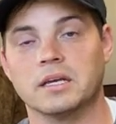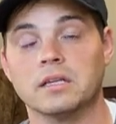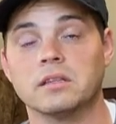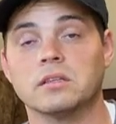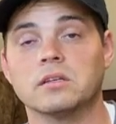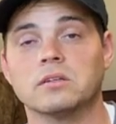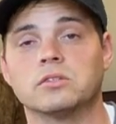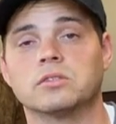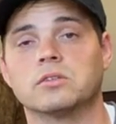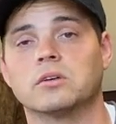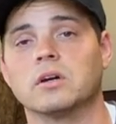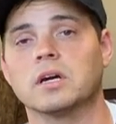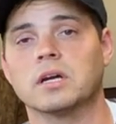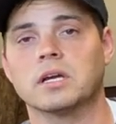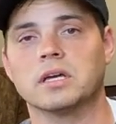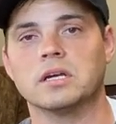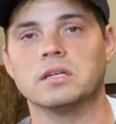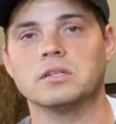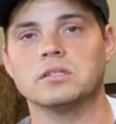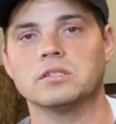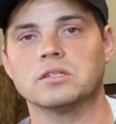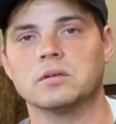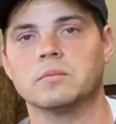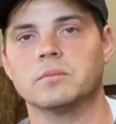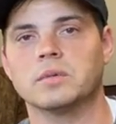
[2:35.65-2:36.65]
Get the truck
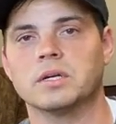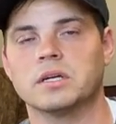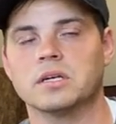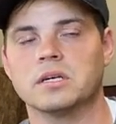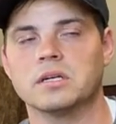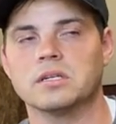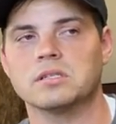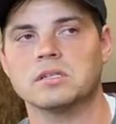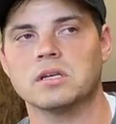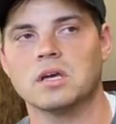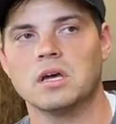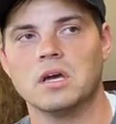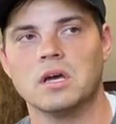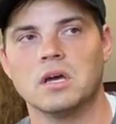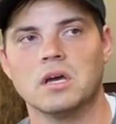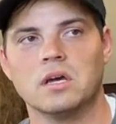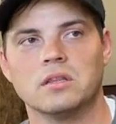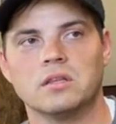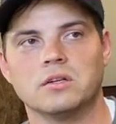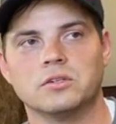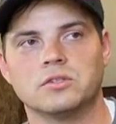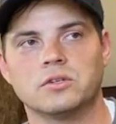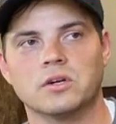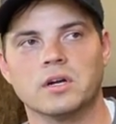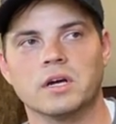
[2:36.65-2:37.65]
engine, because
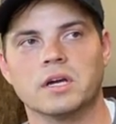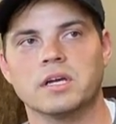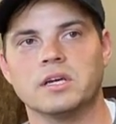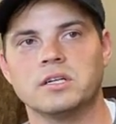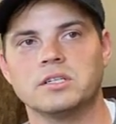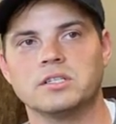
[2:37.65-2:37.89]
the truck